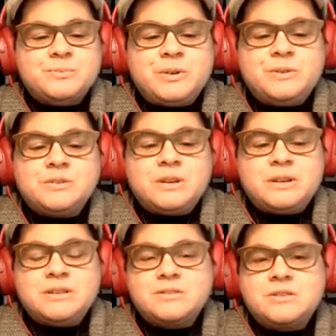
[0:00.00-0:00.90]
built on
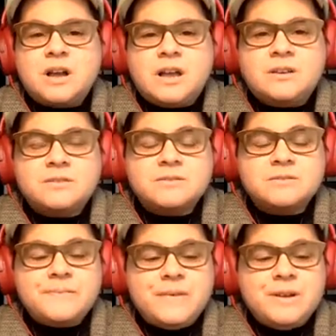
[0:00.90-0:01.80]
his trials.
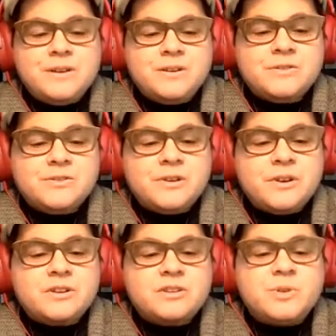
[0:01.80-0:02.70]

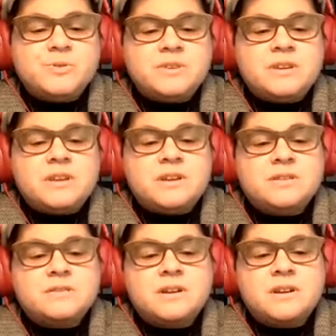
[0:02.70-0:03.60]
Turning to music in
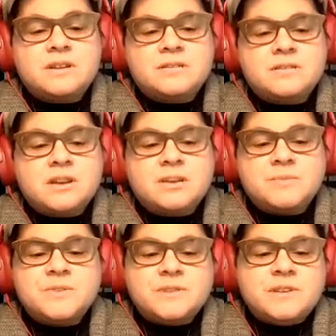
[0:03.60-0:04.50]
his darkest
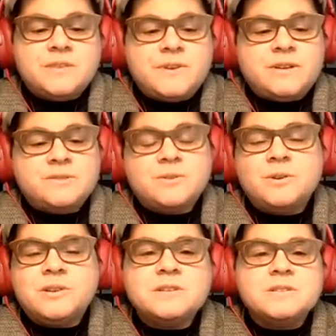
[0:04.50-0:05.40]
times, he found
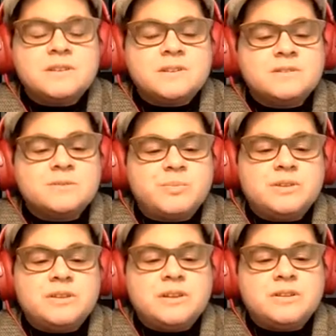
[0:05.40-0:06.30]
solace in his
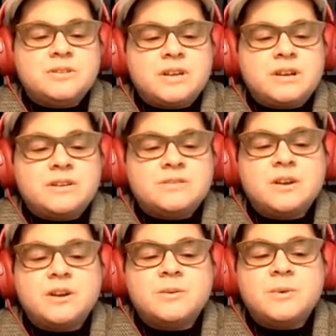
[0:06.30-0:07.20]
ability to share his
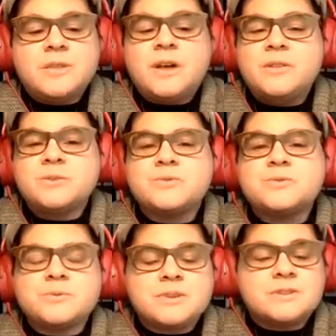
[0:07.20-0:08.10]
heart with others
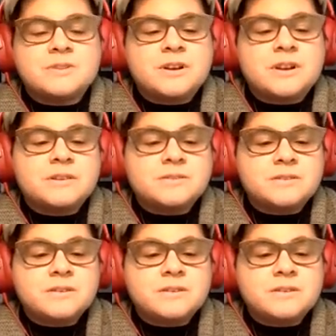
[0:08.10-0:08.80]
through his lyrics.